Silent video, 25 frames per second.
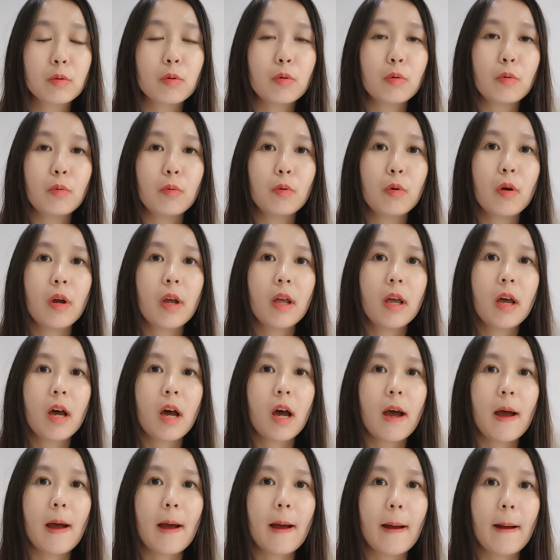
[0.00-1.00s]
who
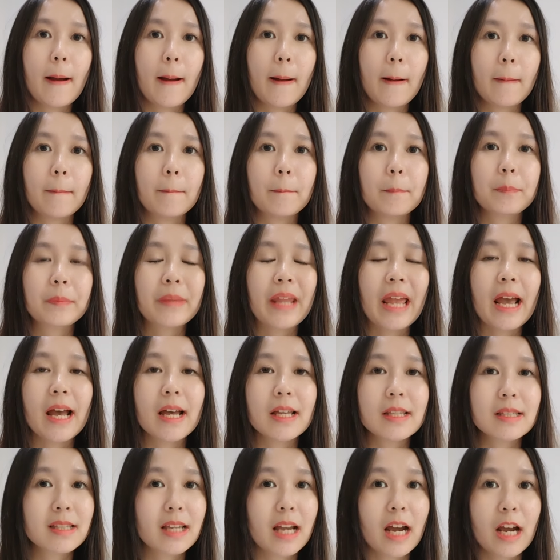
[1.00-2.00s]

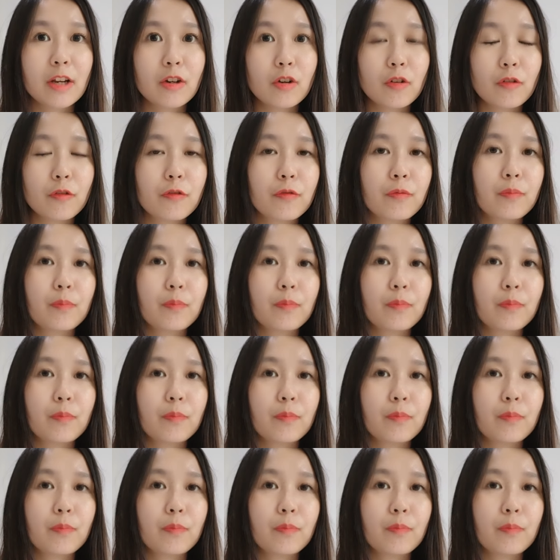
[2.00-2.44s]
has kind of,